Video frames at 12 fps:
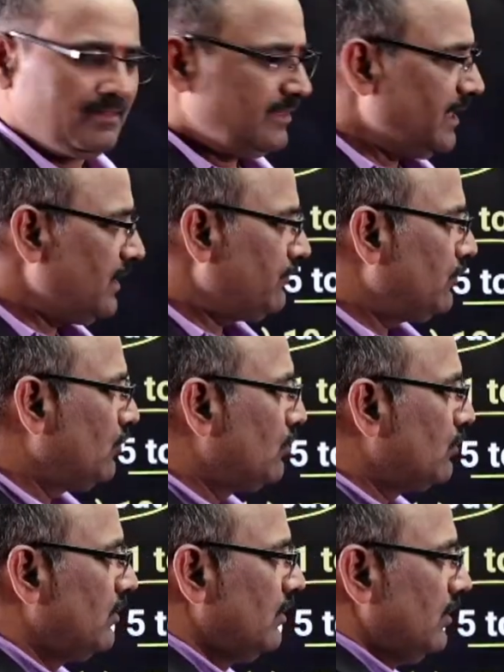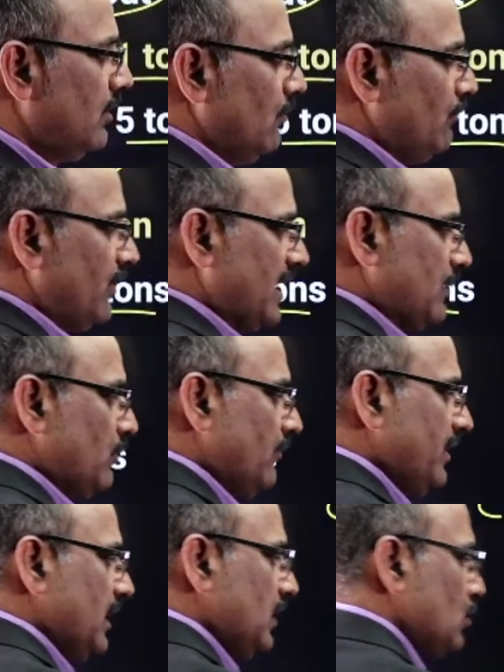Therefore, for removing